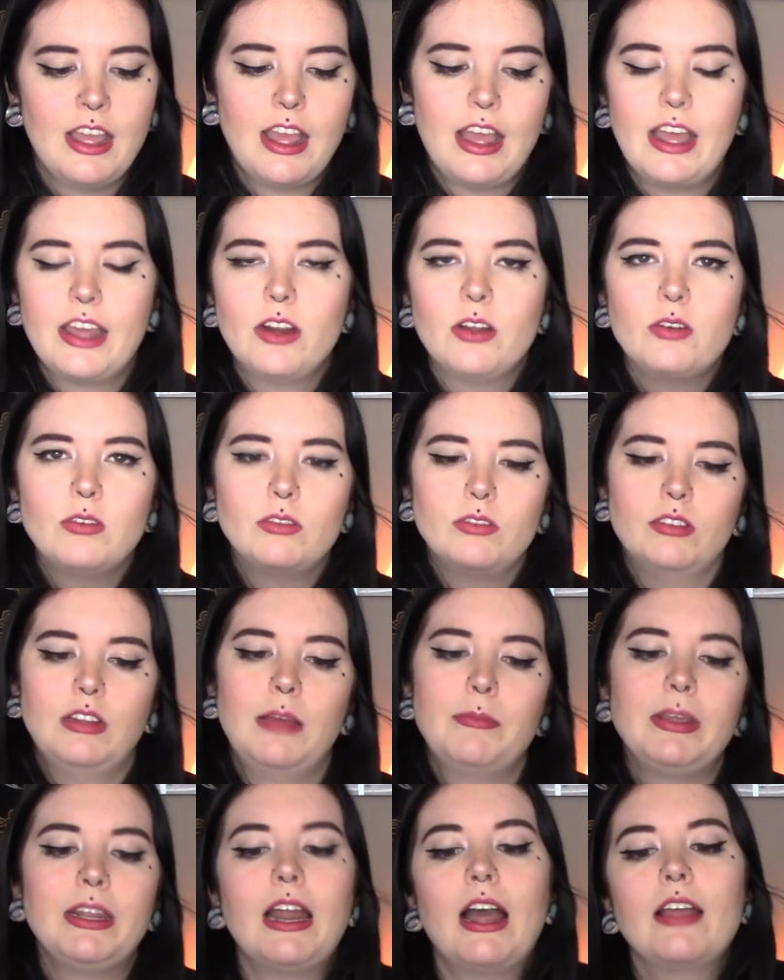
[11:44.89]
I don't,
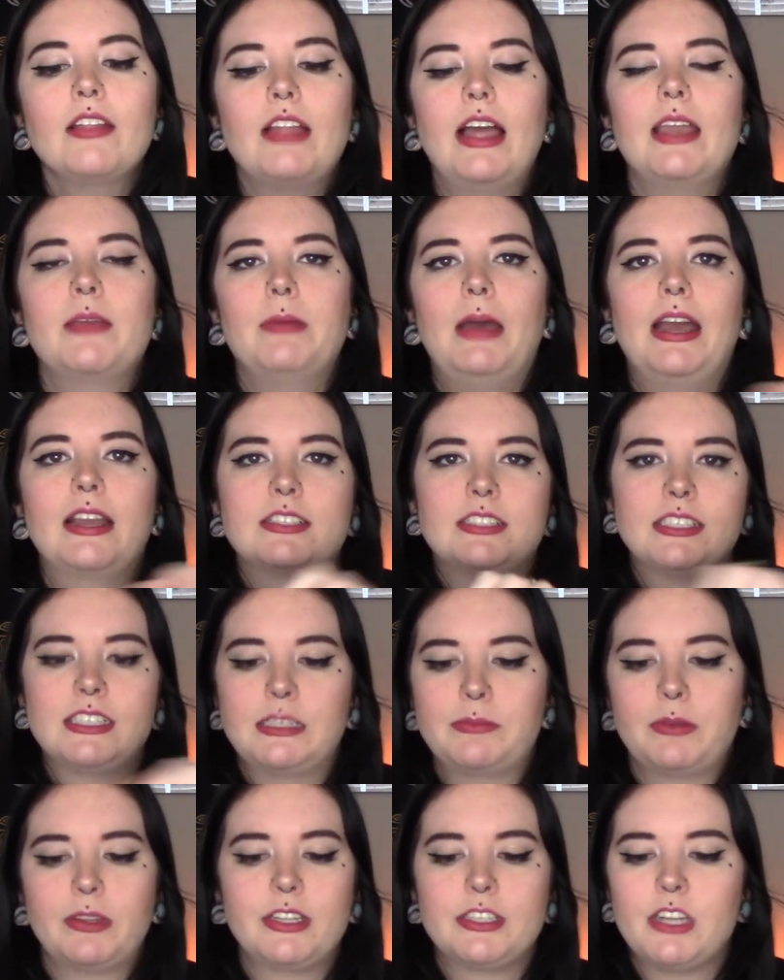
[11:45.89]
I mean, I like bags that
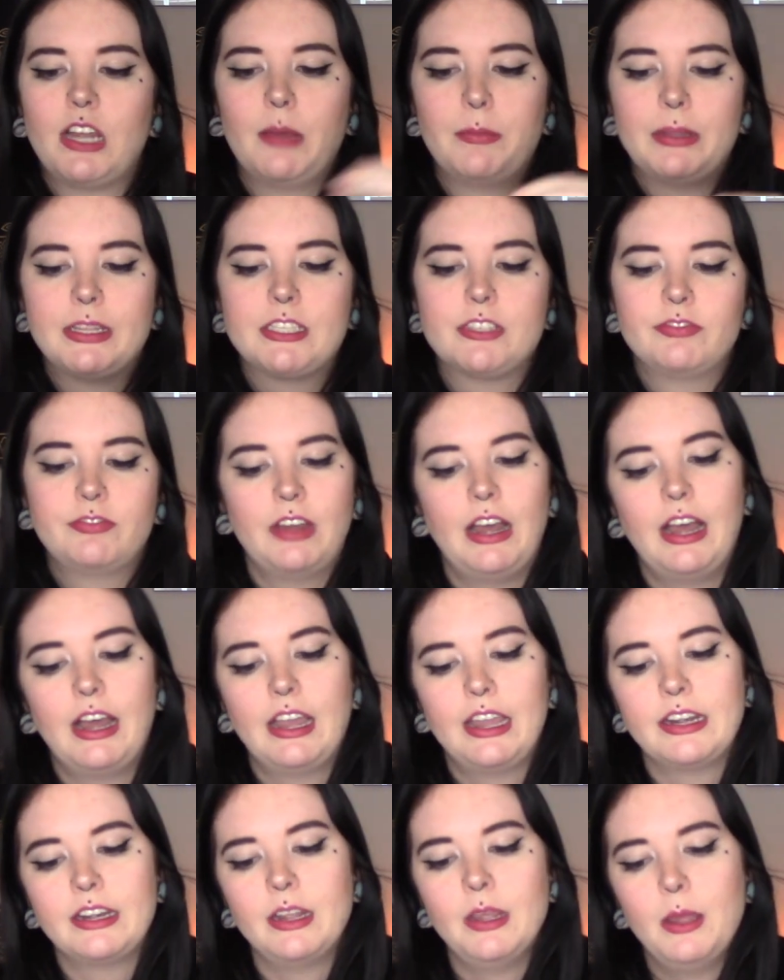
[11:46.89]
zip on the top, it's
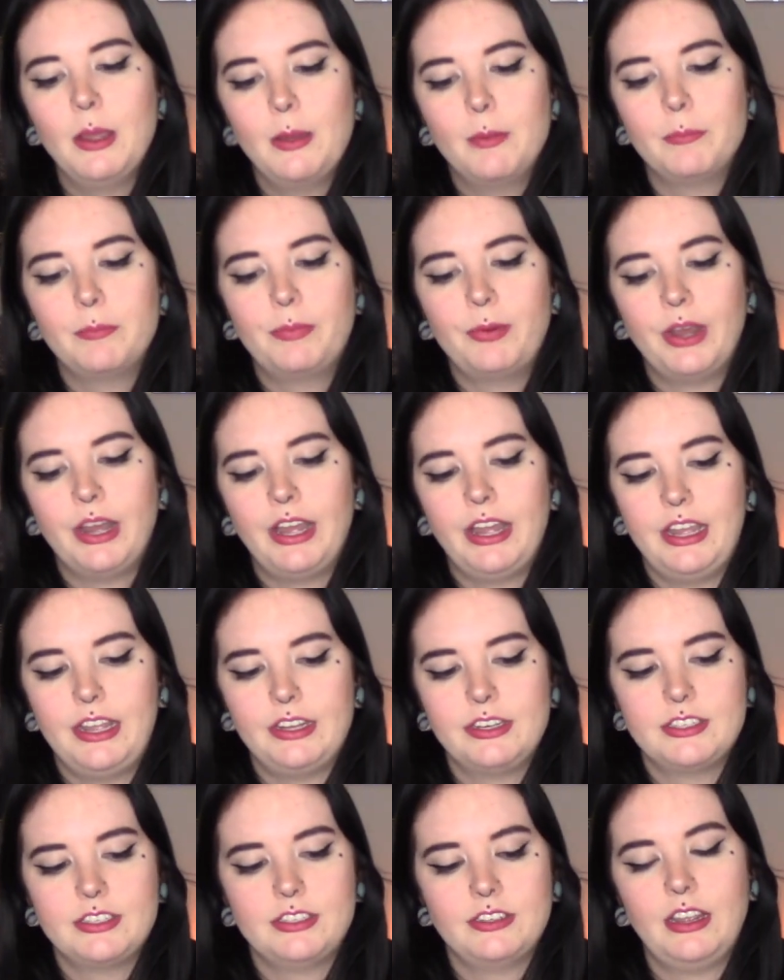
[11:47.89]
fine,
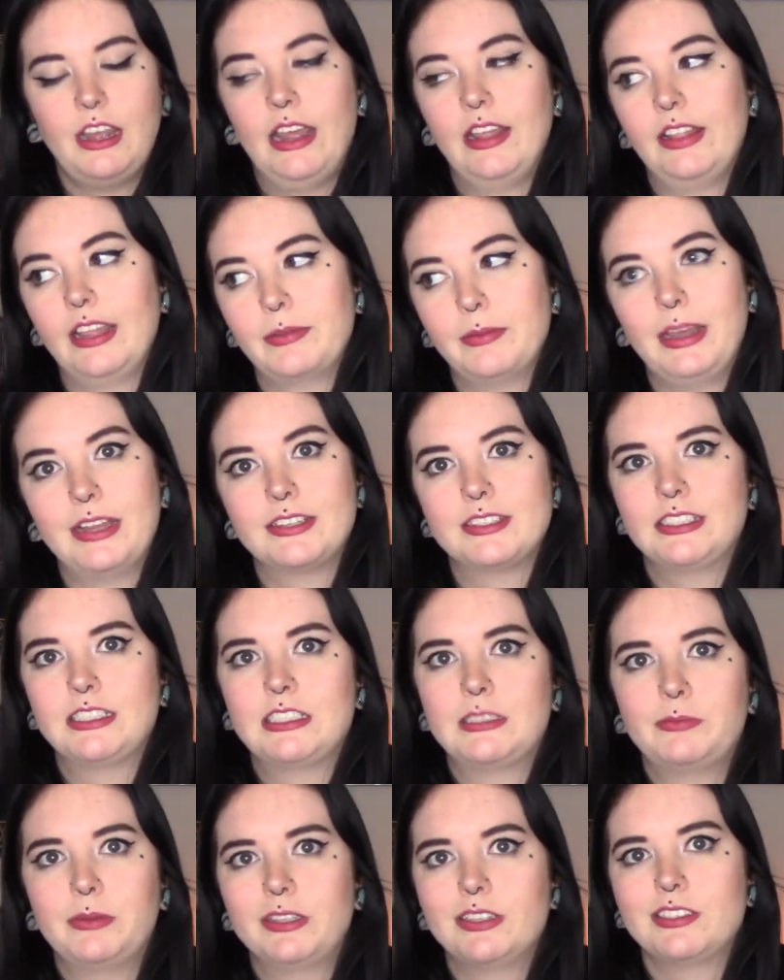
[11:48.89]
but I like bags that
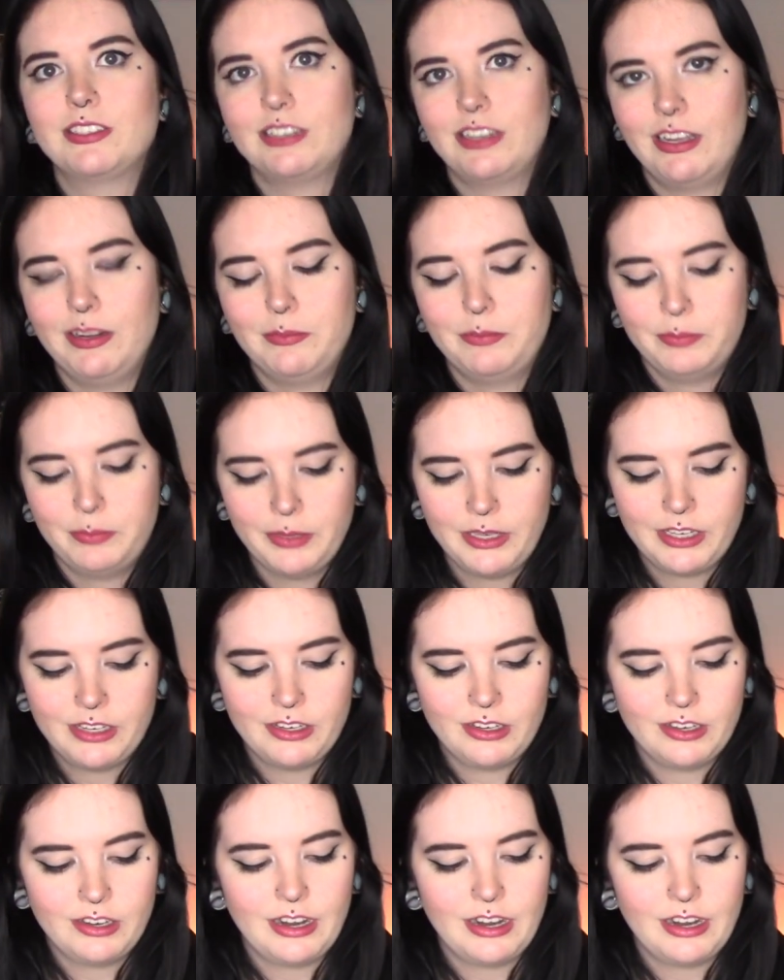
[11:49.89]
zip on the side better.